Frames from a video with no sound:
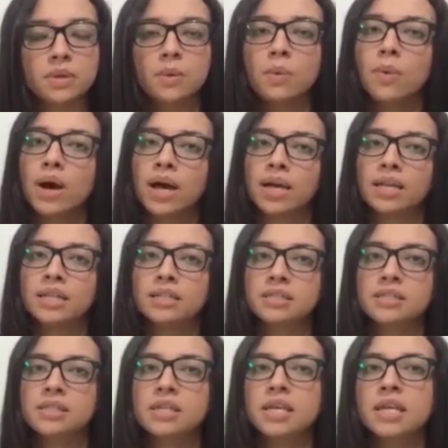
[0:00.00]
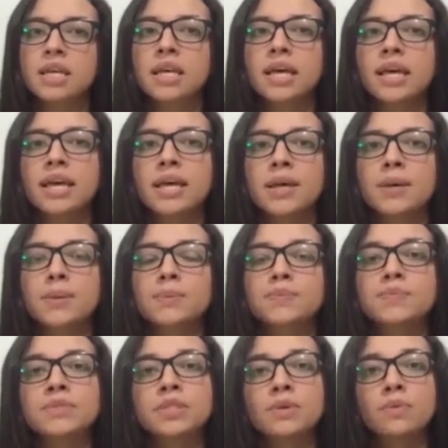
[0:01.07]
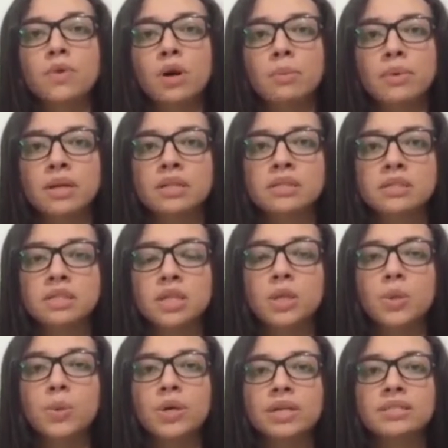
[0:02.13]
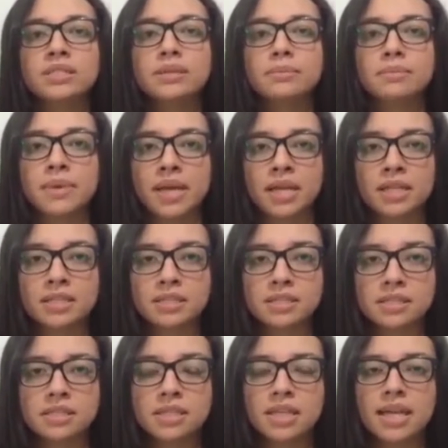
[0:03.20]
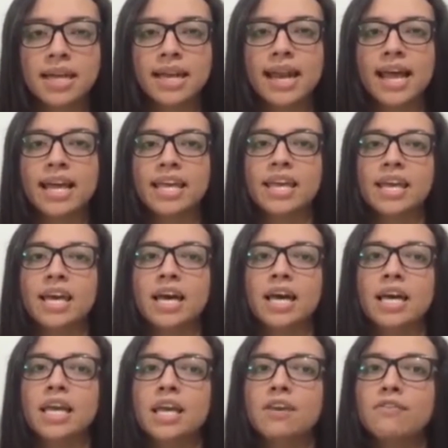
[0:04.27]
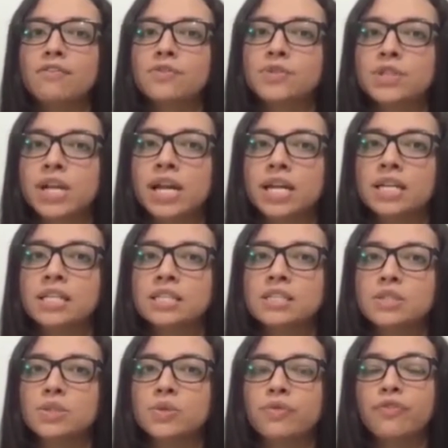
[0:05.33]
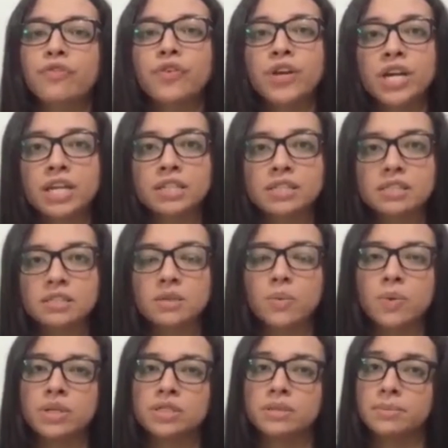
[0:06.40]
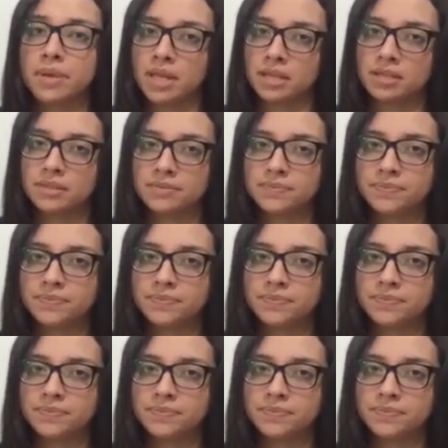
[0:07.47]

while the woman look at the man like if trying to flirt with the man.